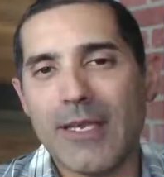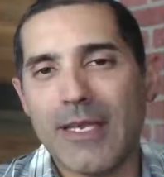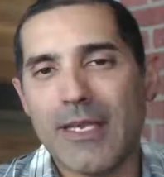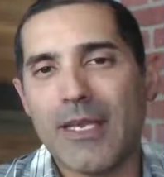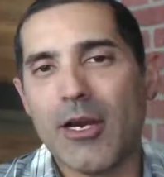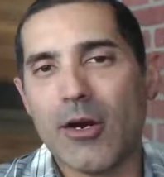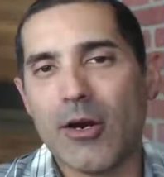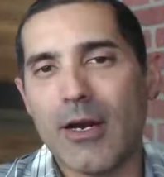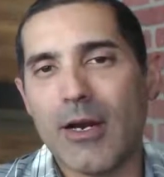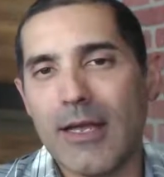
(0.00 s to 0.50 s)

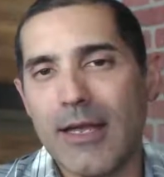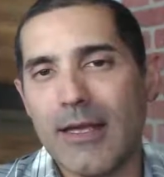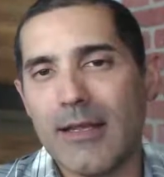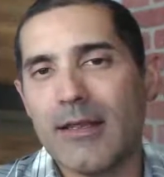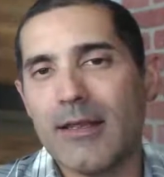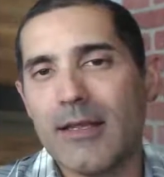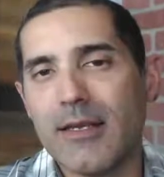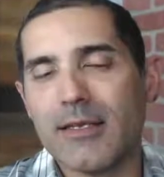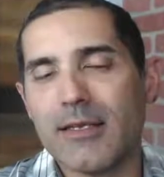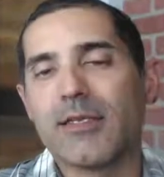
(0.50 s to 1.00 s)
here
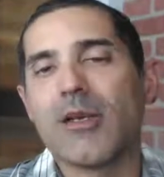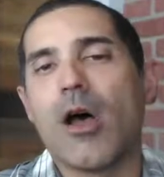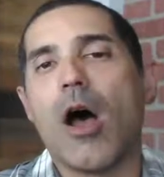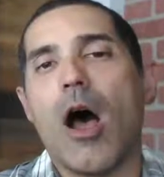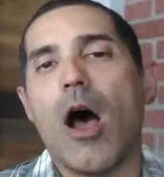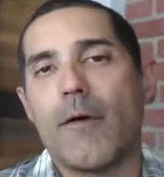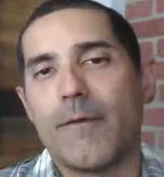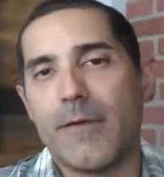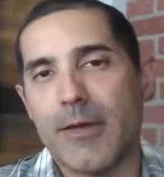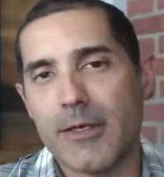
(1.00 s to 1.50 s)
in this
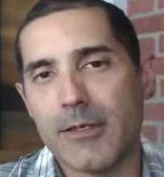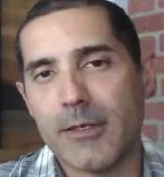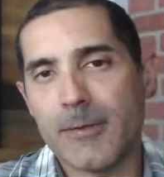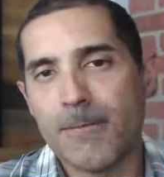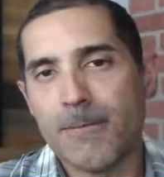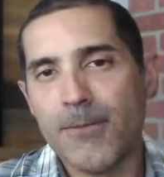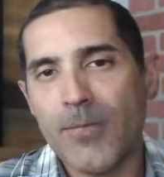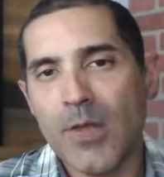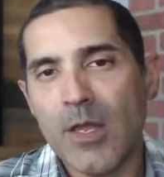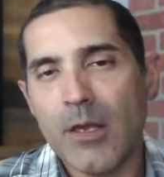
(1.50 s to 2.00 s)
office?